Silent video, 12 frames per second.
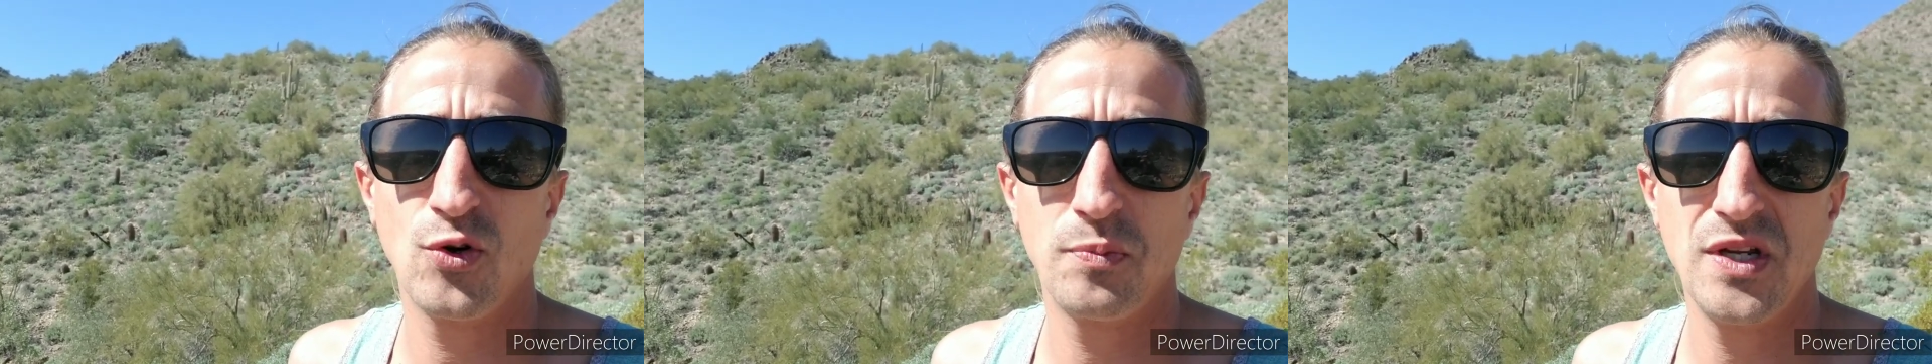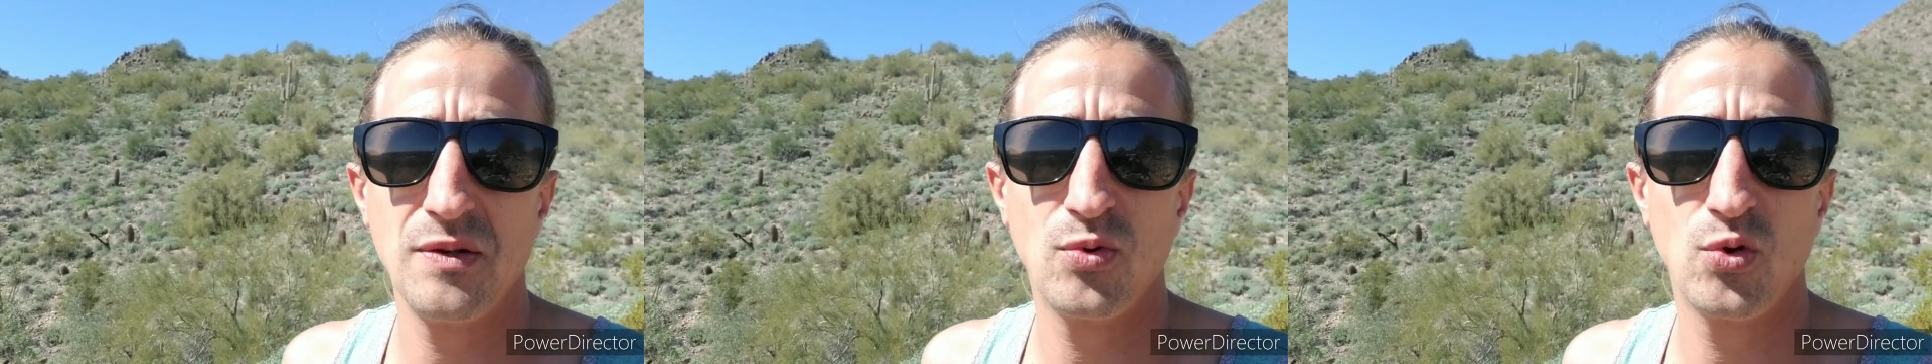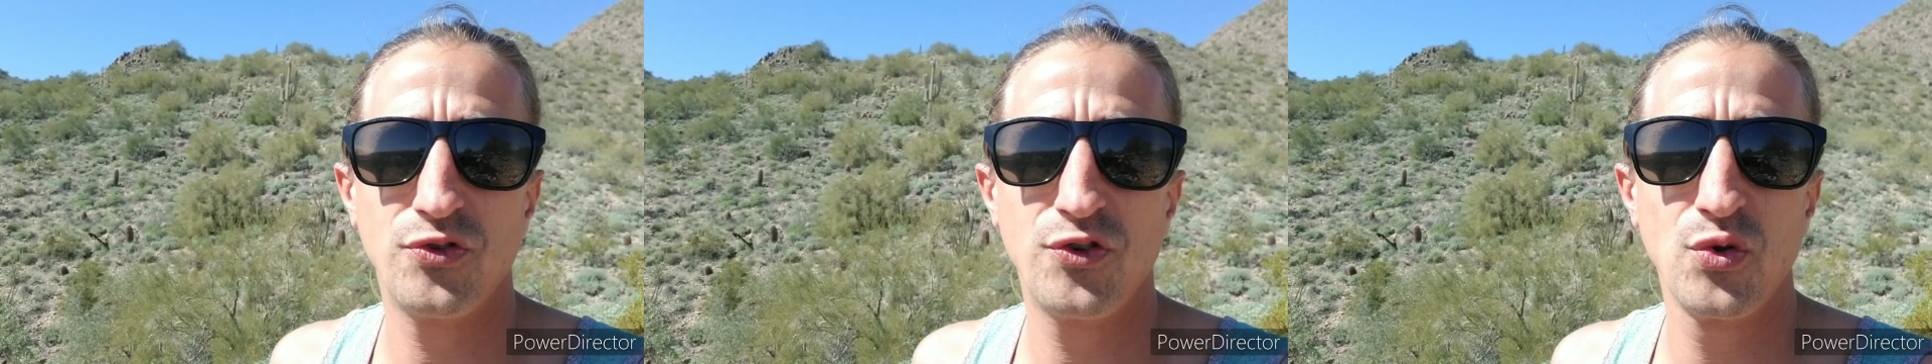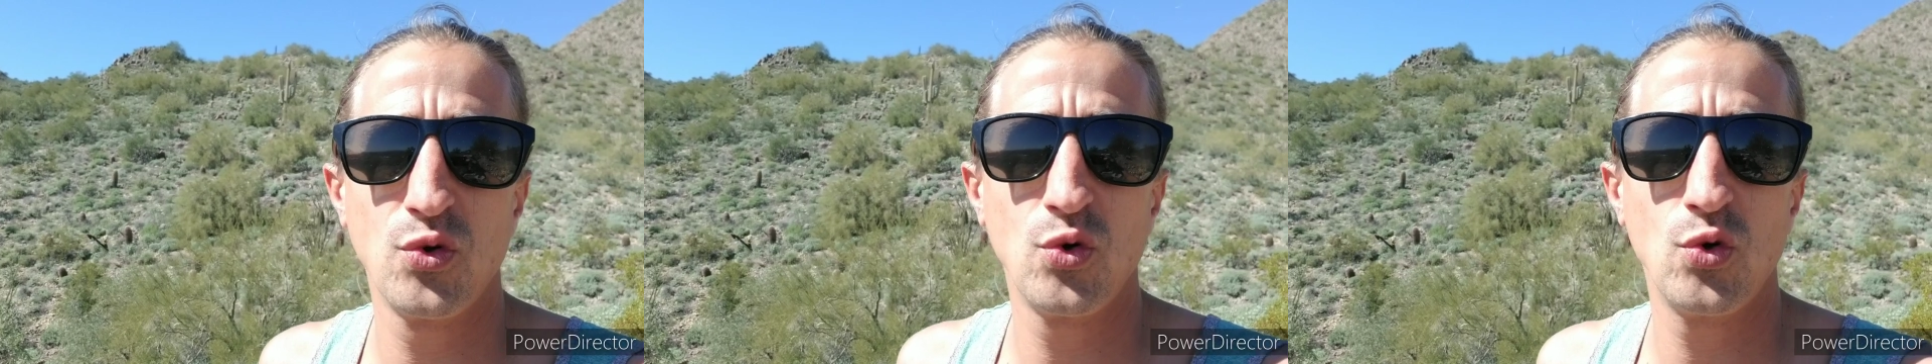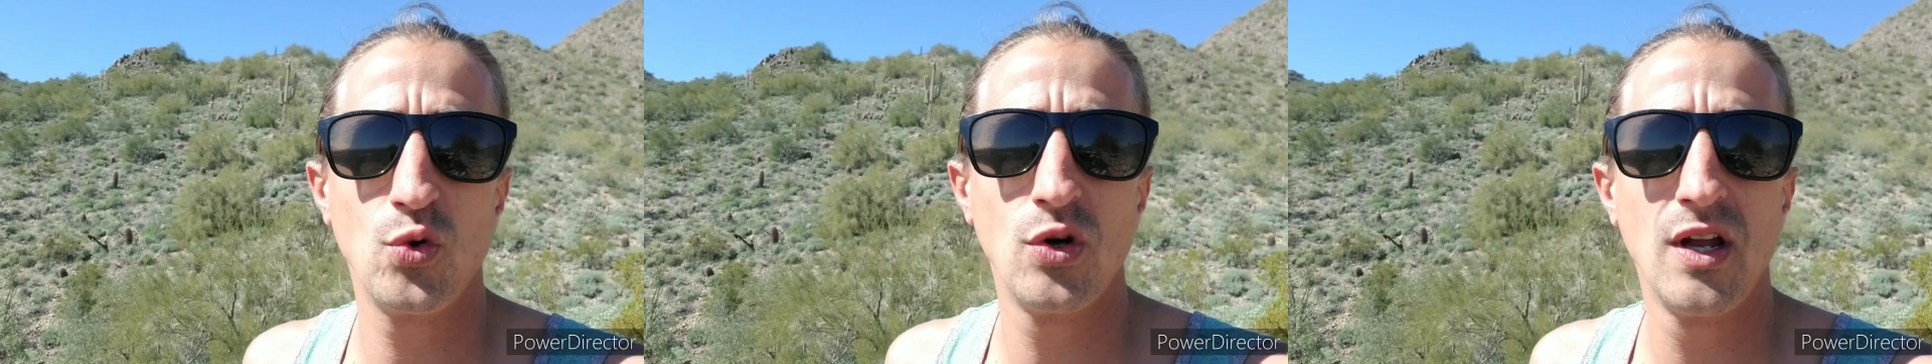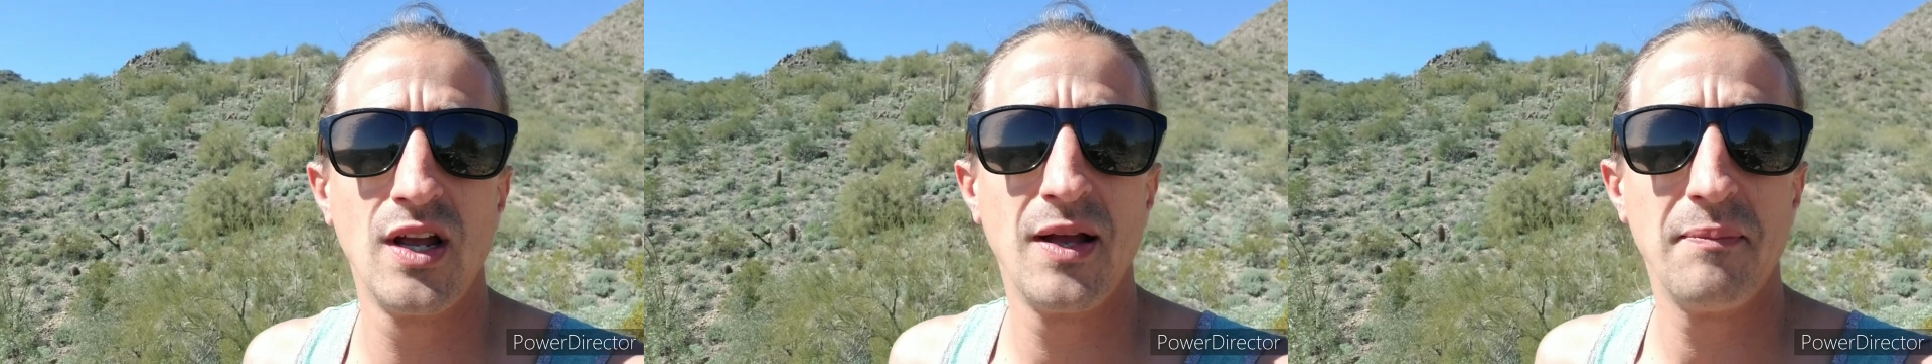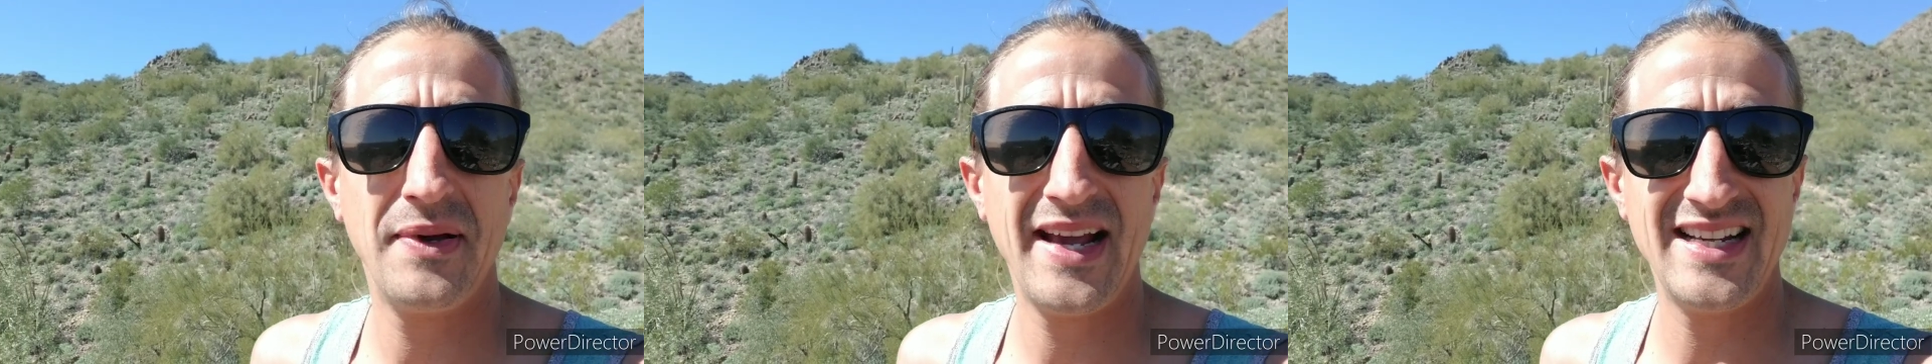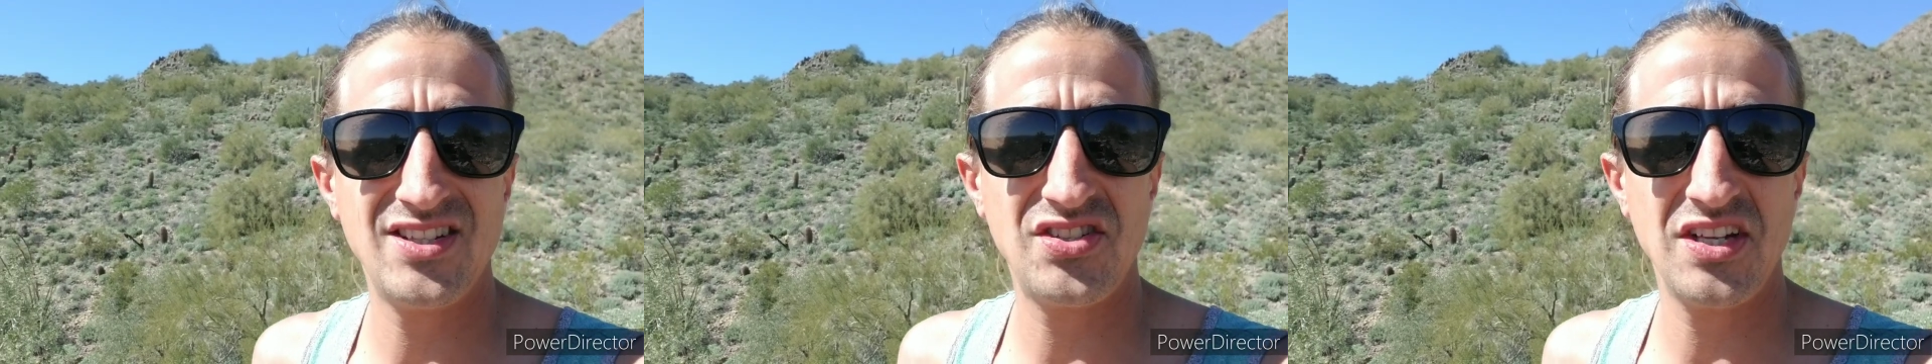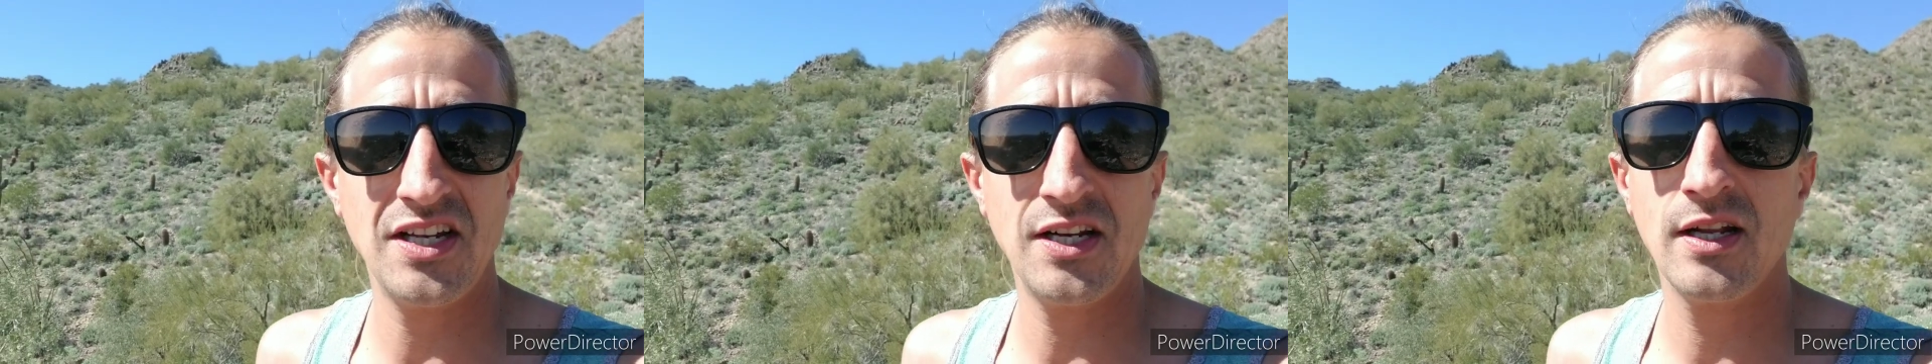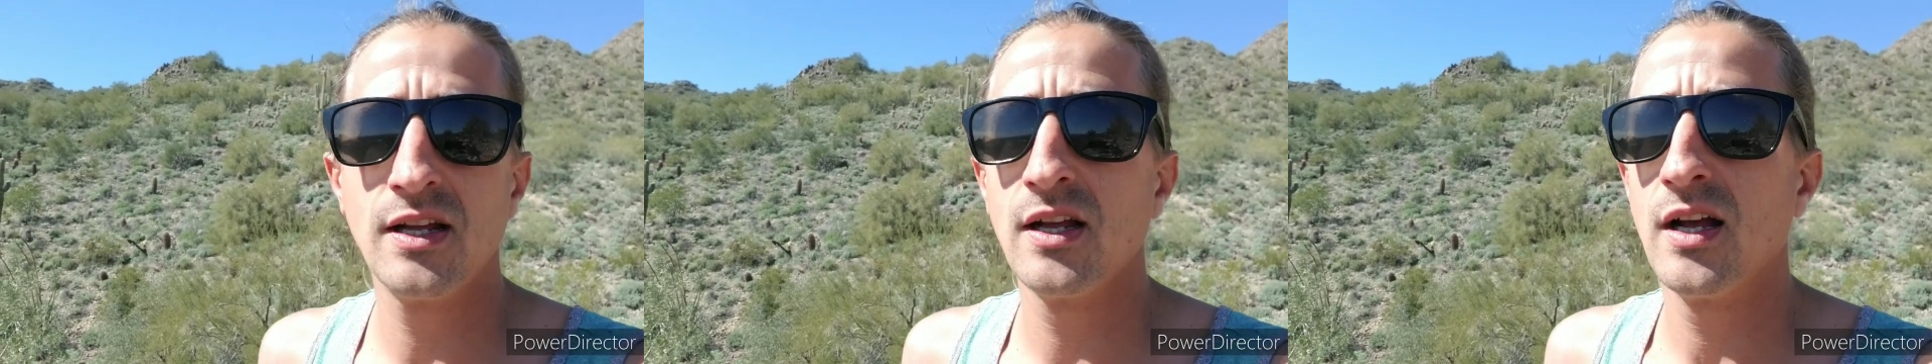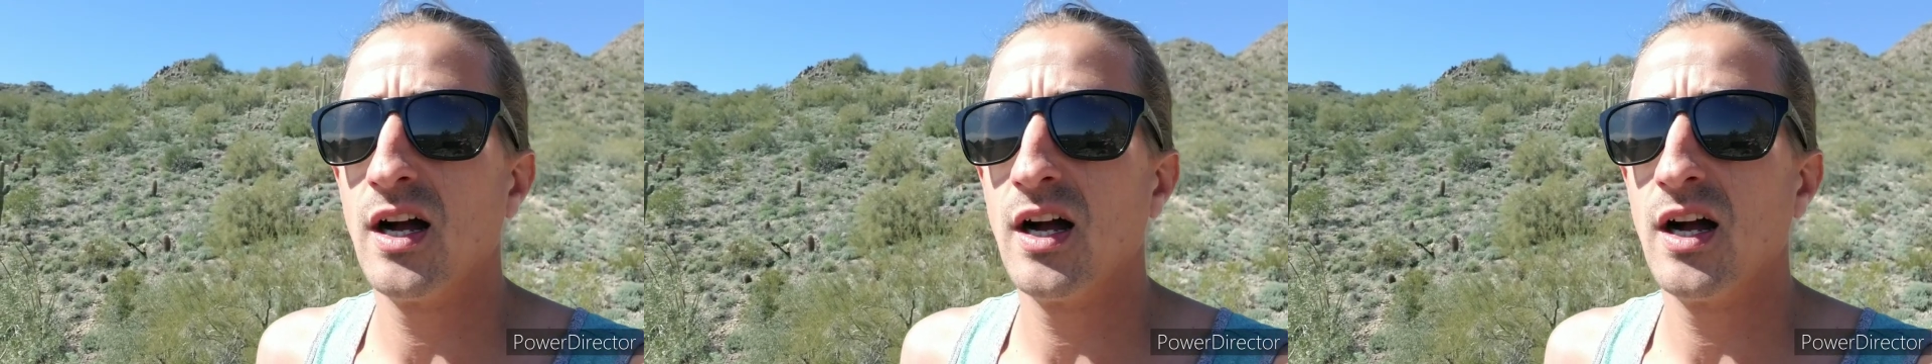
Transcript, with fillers: for people to Payson,